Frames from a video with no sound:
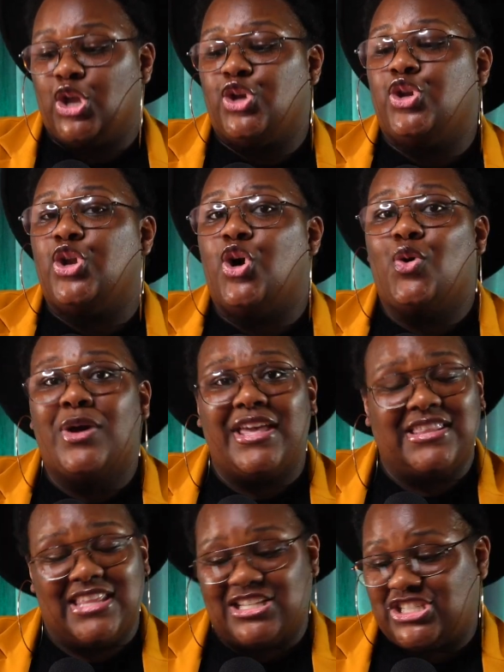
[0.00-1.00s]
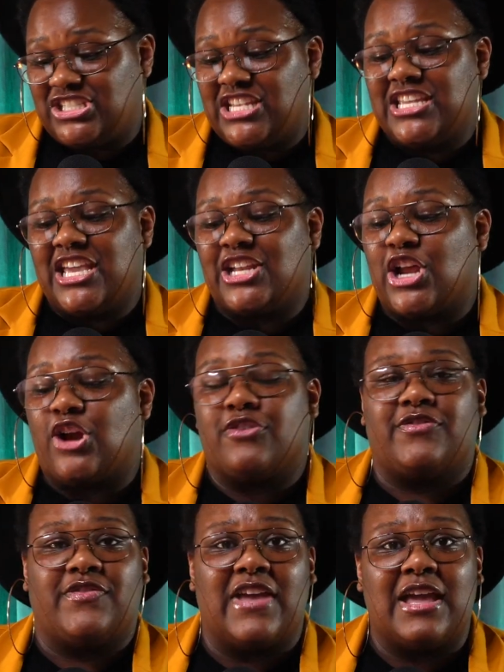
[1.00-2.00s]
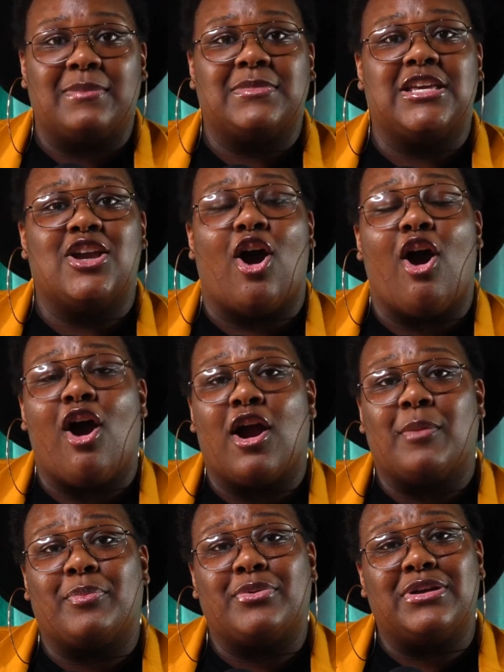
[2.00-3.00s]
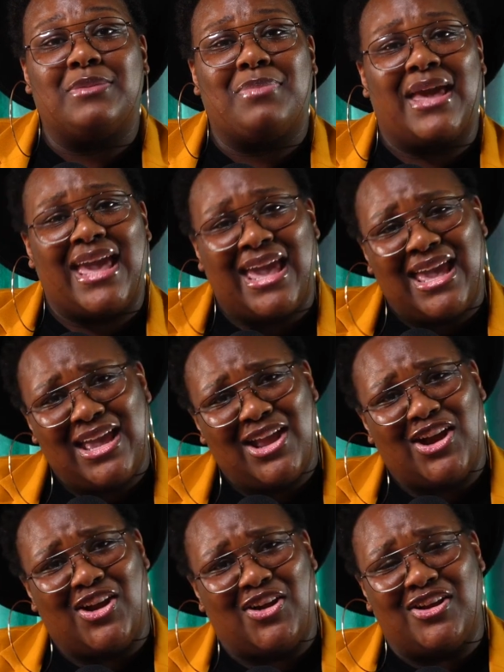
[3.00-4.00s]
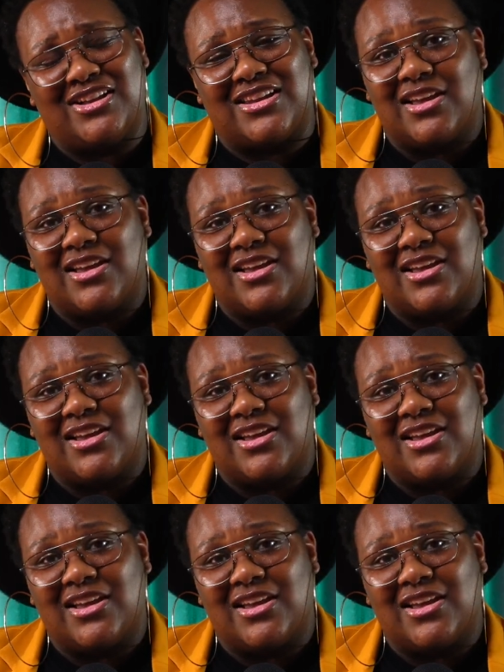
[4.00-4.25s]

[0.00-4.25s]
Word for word: knowing that she and her family are prepared.